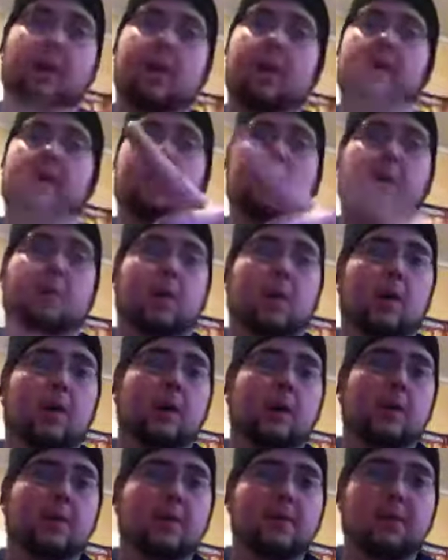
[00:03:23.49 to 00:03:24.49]
I had like
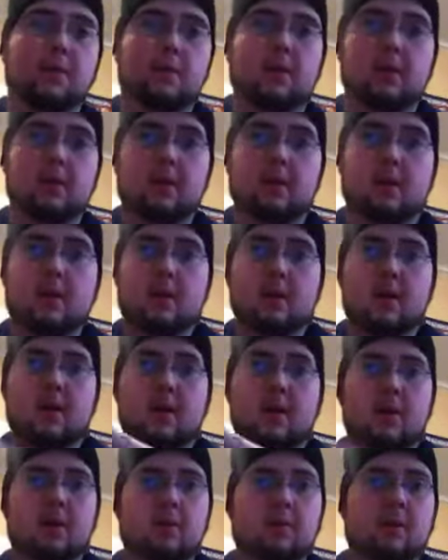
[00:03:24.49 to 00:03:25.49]
Wild Arms 1,
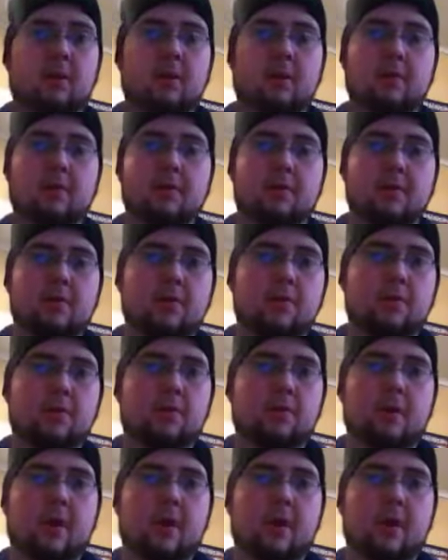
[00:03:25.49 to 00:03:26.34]
Wild Arms 2,